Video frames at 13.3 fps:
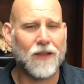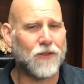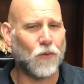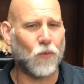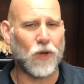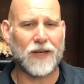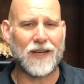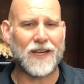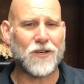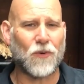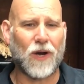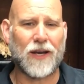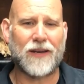that we
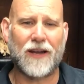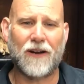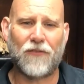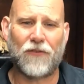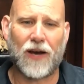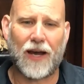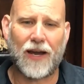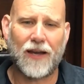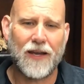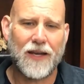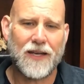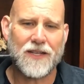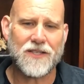need to identify
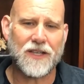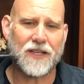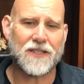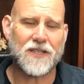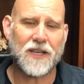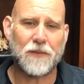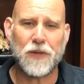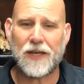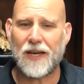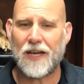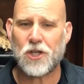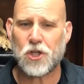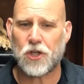is
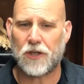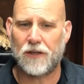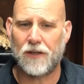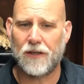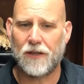intimidation.